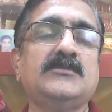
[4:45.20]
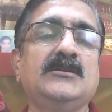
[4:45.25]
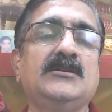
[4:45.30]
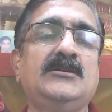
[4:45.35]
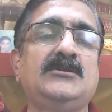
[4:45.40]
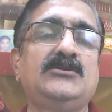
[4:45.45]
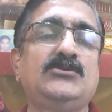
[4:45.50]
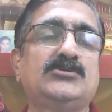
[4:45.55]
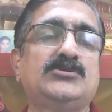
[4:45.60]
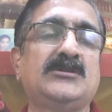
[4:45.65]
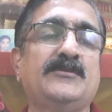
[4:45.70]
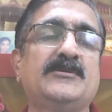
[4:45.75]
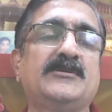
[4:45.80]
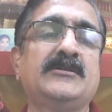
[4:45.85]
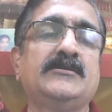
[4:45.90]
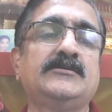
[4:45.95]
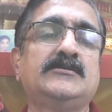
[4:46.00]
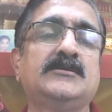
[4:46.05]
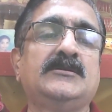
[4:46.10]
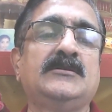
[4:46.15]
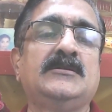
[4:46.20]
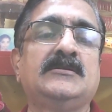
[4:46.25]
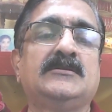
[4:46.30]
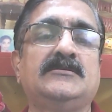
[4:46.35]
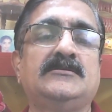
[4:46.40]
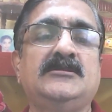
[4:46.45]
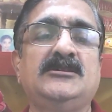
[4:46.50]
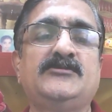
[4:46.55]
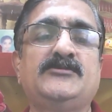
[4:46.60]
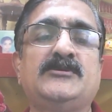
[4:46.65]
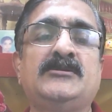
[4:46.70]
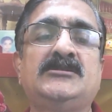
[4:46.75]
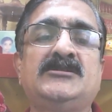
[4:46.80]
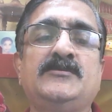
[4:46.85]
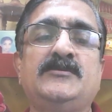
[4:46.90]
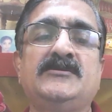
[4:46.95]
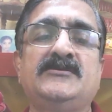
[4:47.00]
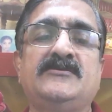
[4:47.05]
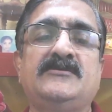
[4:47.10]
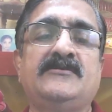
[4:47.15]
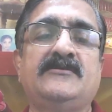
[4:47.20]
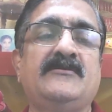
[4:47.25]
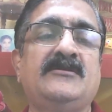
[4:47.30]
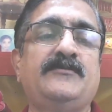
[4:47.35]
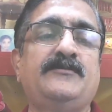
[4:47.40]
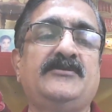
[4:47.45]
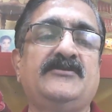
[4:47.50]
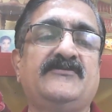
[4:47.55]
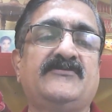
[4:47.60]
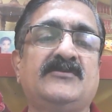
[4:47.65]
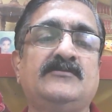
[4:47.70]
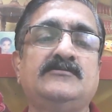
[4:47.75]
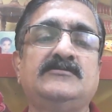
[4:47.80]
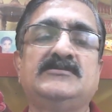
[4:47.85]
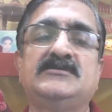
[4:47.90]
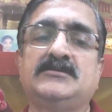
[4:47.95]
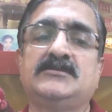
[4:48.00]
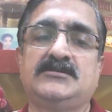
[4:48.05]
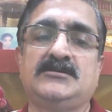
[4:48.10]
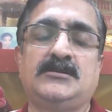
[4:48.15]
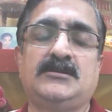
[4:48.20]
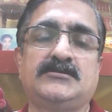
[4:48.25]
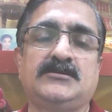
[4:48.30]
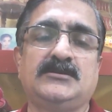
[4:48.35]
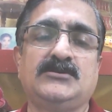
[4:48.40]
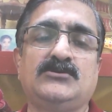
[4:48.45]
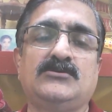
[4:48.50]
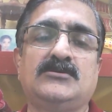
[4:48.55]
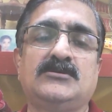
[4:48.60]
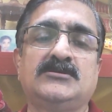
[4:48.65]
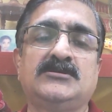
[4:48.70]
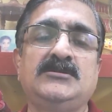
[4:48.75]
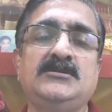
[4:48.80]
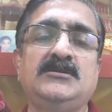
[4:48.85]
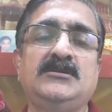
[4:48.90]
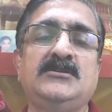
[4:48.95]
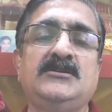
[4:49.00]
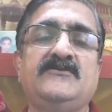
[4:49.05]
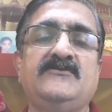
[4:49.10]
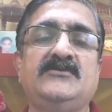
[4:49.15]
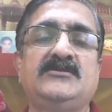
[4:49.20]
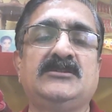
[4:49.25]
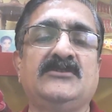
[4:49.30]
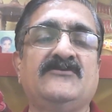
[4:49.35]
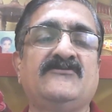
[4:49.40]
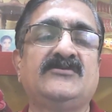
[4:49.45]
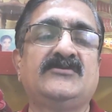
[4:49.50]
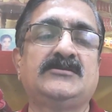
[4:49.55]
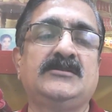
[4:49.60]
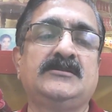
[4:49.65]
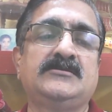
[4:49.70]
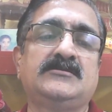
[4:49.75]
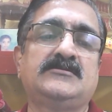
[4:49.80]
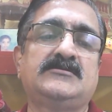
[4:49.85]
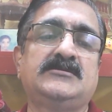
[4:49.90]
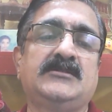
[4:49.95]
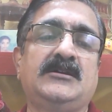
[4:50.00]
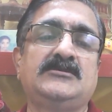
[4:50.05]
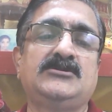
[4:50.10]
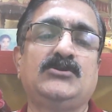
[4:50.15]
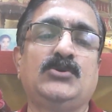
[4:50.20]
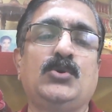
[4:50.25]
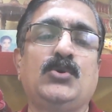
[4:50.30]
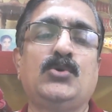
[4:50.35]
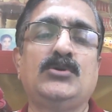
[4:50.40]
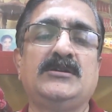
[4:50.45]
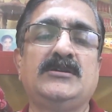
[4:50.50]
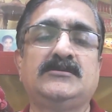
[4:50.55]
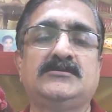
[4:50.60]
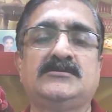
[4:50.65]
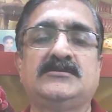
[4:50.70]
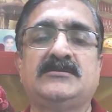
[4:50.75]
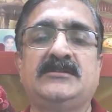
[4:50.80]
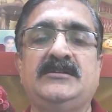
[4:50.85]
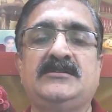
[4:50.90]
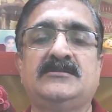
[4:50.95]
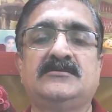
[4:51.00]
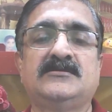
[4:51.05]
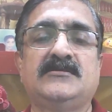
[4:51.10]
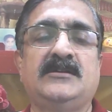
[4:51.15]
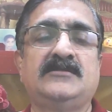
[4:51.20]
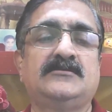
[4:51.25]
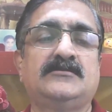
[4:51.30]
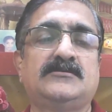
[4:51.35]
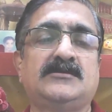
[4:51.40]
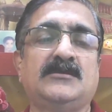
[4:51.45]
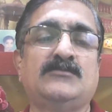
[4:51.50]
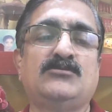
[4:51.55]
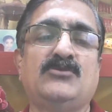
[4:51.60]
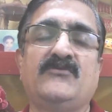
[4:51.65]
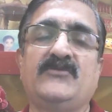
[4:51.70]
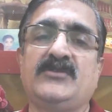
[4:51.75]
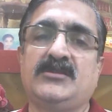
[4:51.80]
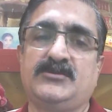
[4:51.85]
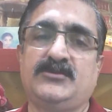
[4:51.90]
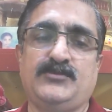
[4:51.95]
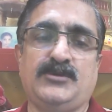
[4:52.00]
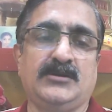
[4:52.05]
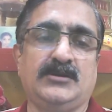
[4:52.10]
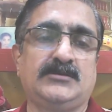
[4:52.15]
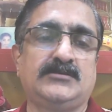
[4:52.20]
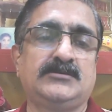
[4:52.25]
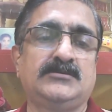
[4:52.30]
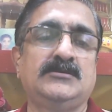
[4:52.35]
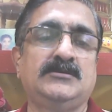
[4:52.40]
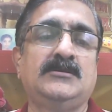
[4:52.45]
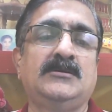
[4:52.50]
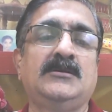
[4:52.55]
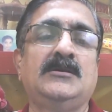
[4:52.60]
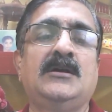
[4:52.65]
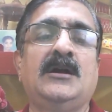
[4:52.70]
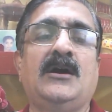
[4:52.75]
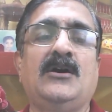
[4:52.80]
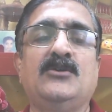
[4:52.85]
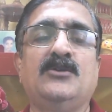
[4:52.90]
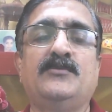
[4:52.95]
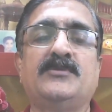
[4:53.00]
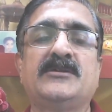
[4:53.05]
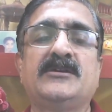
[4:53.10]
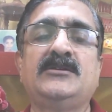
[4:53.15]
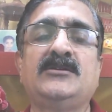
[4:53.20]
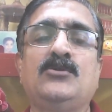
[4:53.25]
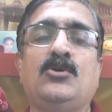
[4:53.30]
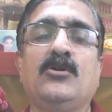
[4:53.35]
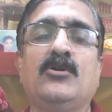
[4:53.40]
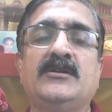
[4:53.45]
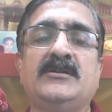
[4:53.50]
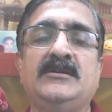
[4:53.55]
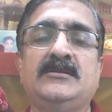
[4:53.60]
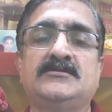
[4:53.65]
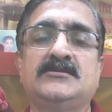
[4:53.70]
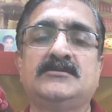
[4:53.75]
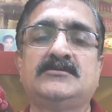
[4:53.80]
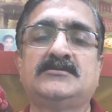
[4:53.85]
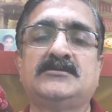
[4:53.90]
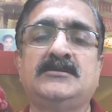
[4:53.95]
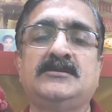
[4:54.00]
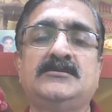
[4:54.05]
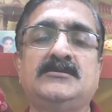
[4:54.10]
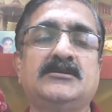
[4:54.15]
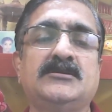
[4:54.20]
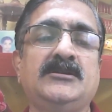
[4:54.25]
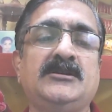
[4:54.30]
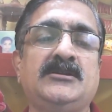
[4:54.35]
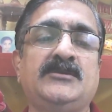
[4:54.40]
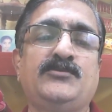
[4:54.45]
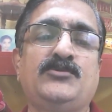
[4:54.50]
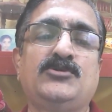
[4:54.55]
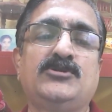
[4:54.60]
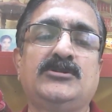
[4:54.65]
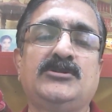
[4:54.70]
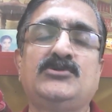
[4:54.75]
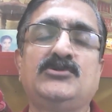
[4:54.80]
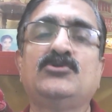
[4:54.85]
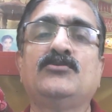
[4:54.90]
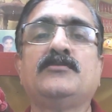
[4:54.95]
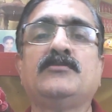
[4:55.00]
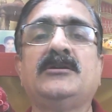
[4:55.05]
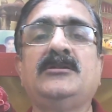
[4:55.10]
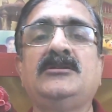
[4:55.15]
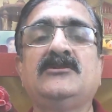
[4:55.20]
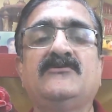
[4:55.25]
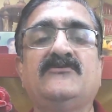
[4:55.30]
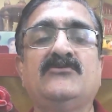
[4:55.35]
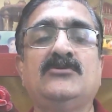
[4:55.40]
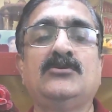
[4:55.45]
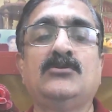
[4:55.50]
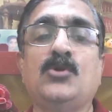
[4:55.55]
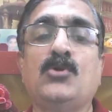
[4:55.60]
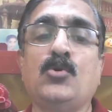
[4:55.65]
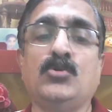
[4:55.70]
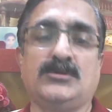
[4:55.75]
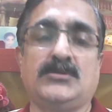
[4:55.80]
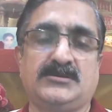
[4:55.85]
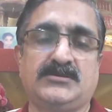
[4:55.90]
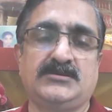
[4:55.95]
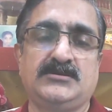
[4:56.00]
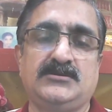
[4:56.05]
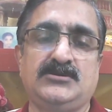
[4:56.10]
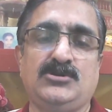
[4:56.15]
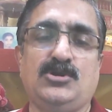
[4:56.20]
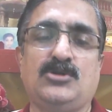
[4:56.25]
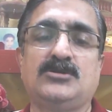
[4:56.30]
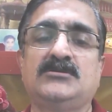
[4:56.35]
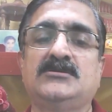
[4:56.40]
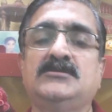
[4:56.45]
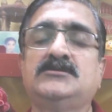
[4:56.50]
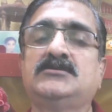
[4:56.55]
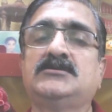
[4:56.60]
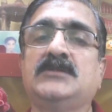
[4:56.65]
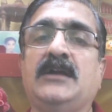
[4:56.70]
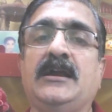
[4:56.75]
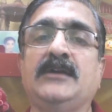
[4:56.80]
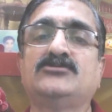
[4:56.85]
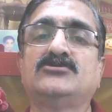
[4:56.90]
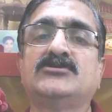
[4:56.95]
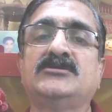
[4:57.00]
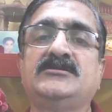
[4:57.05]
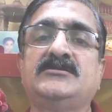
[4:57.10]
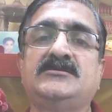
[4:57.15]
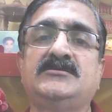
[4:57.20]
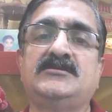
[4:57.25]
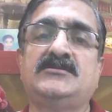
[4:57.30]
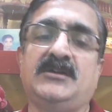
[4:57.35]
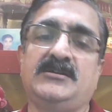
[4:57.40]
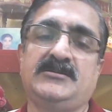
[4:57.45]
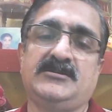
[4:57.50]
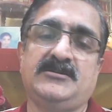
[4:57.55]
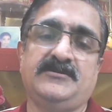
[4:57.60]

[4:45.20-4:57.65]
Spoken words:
To summarize, these principles are developed from Gestalt psychology, which emphasizes that the whole is greater than the sum of its parts. Our brain organizes sensory input into meaningful wholes, not just isolated data.